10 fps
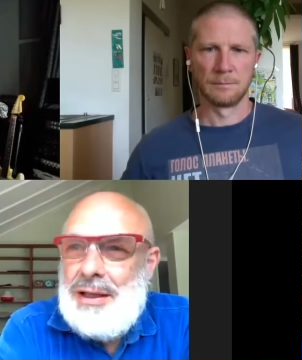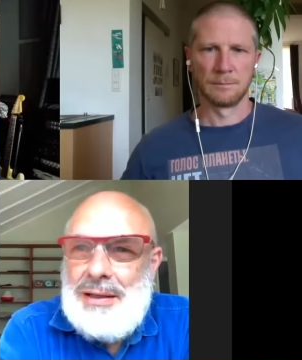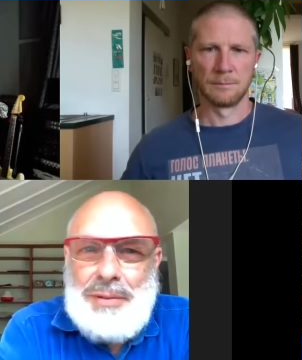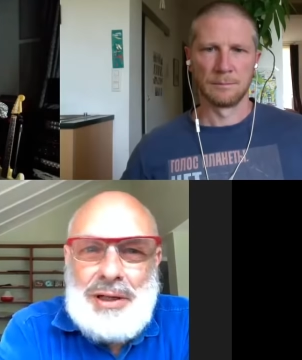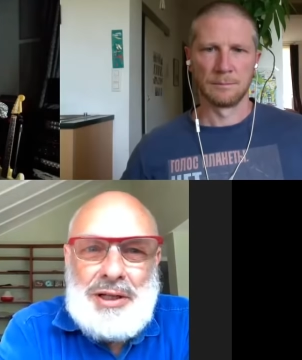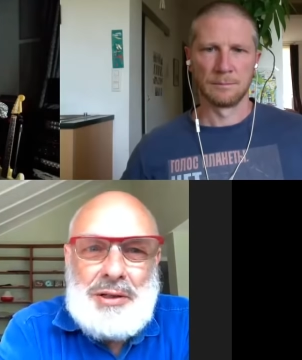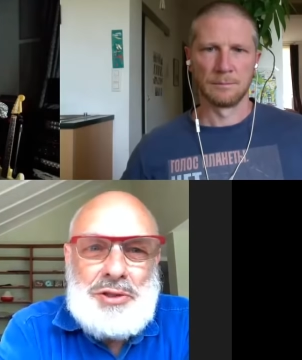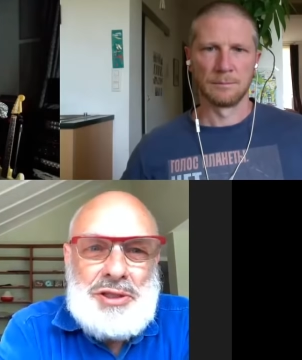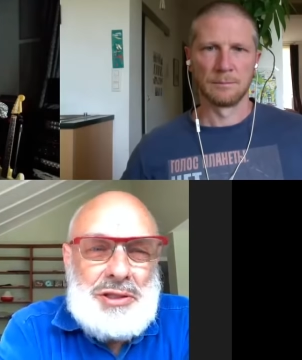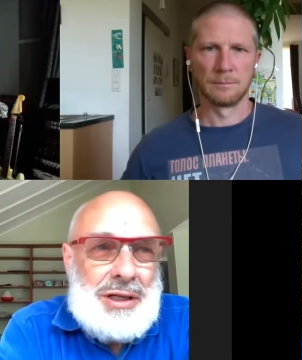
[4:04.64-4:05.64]
Speaker 1: political
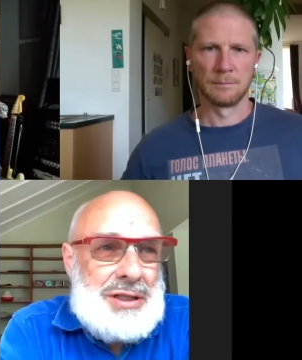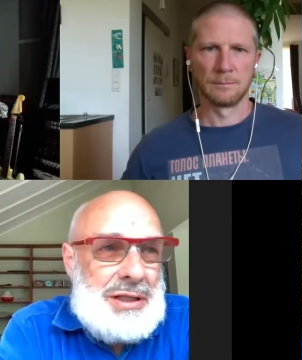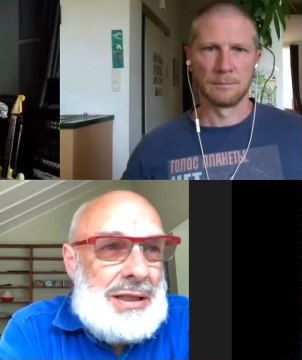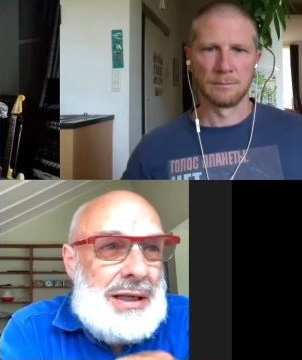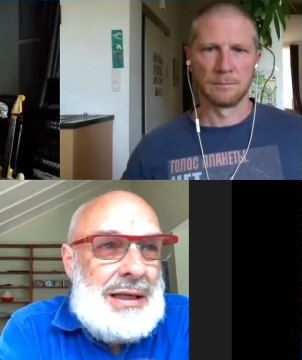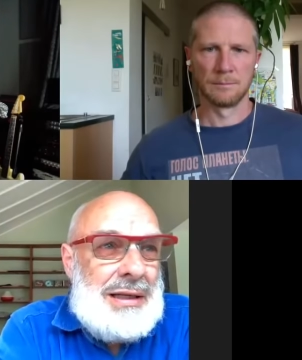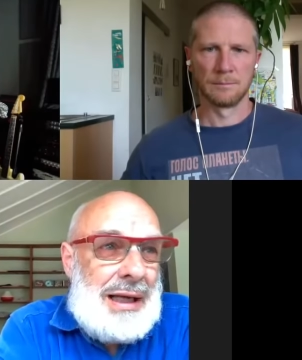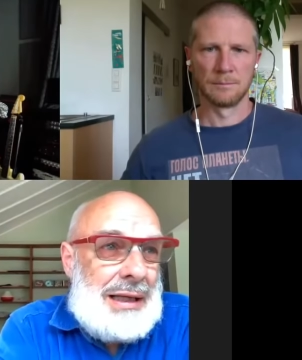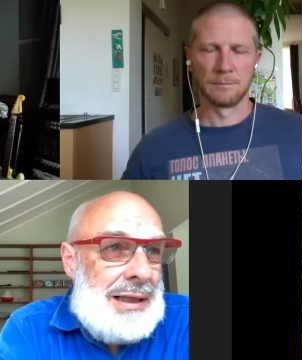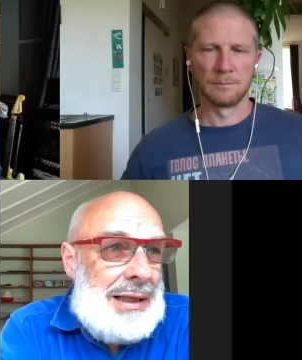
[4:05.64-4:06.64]
situation. And that
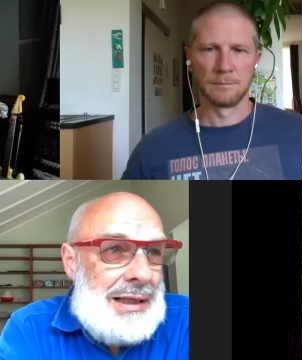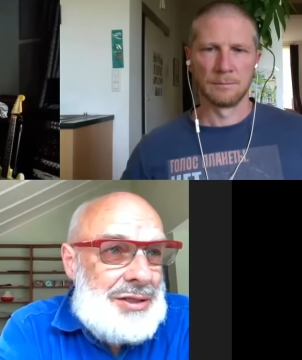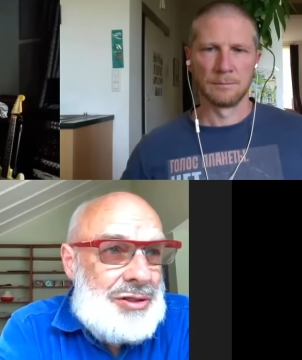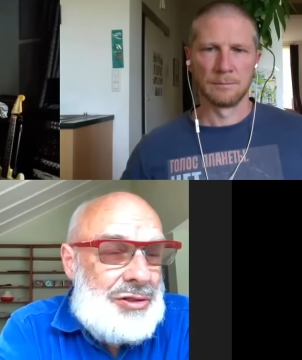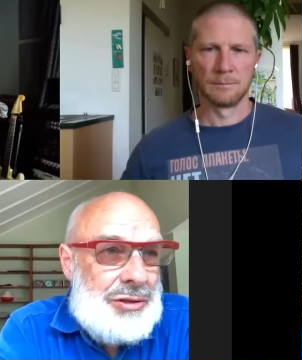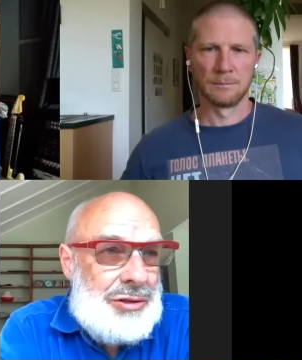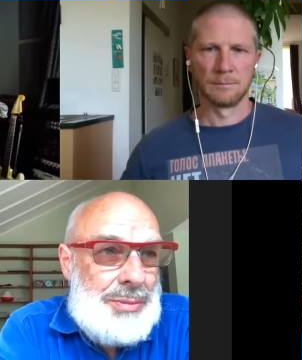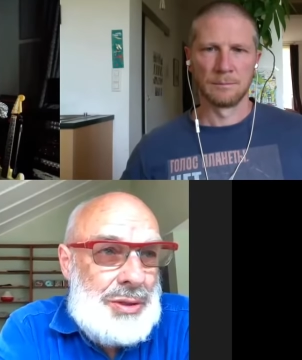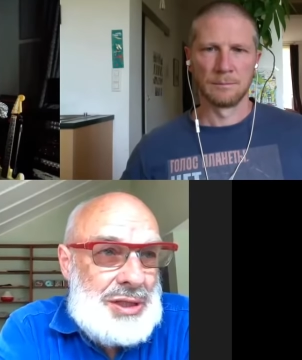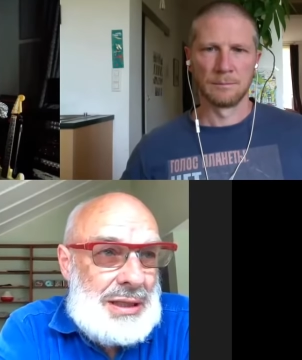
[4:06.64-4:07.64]
clearly isn't true.
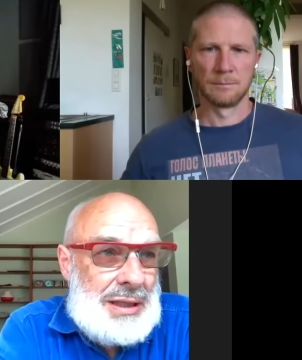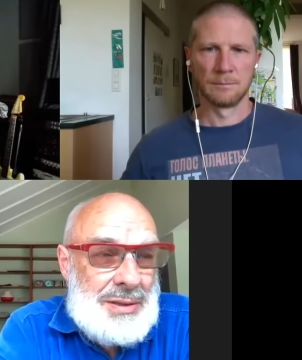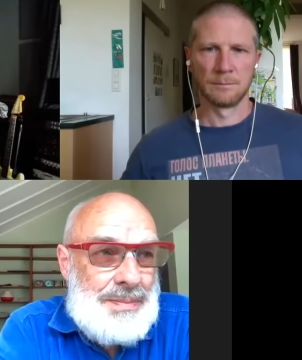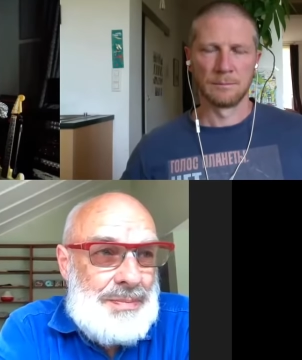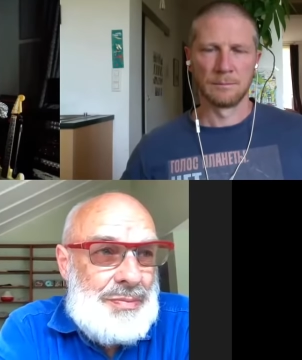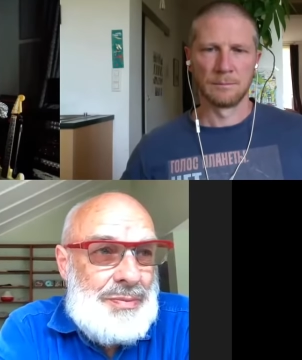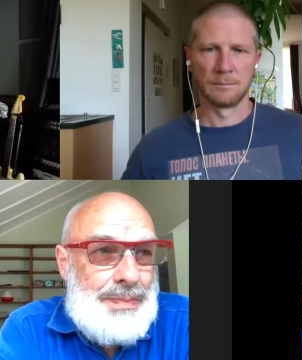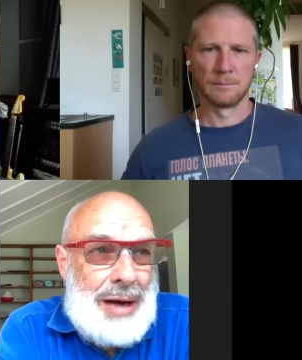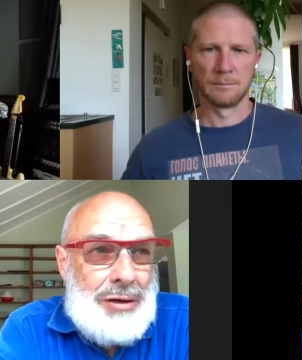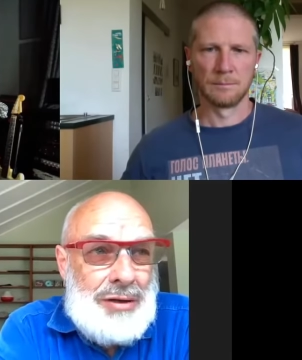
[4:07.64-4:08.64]
Music is a
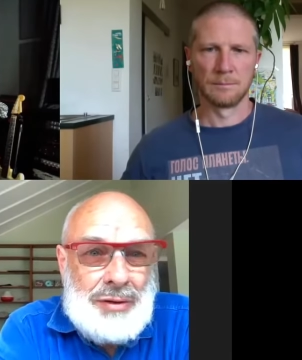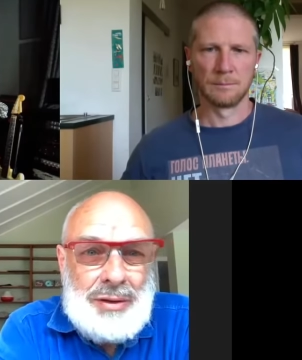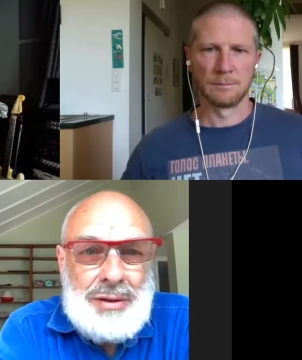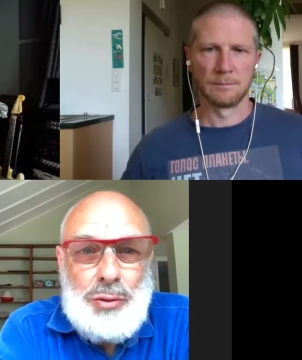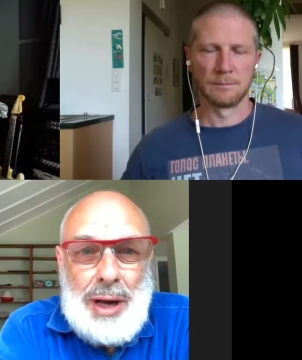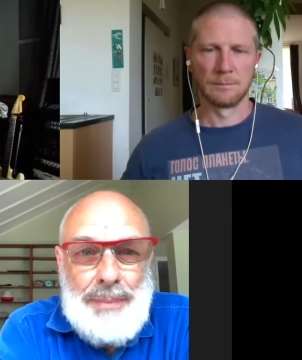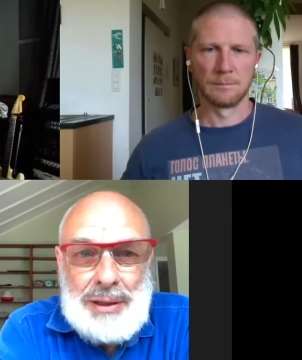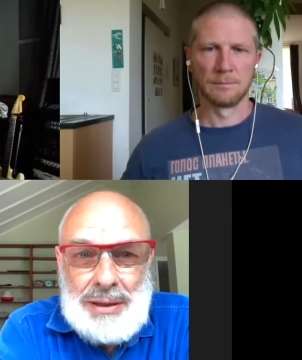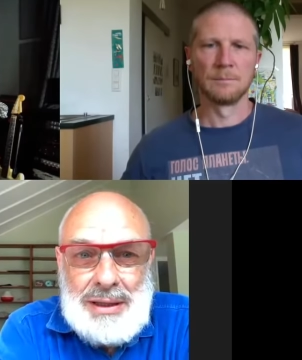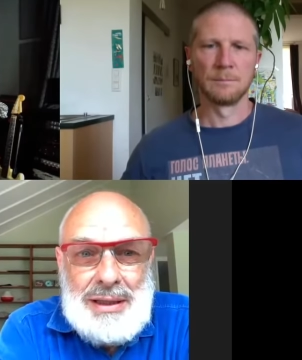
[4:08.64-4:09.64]
powerful weapon
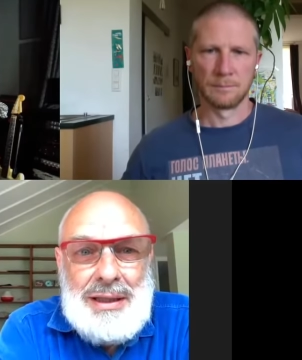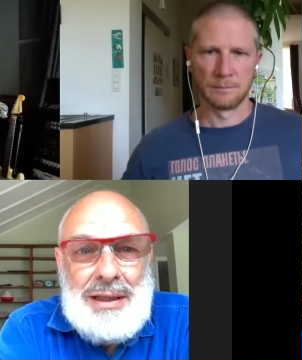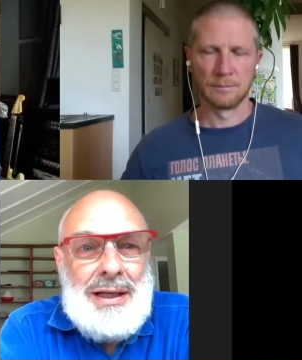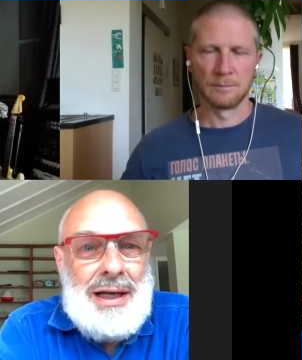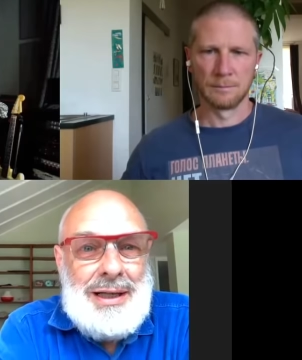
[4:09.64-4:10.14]
and it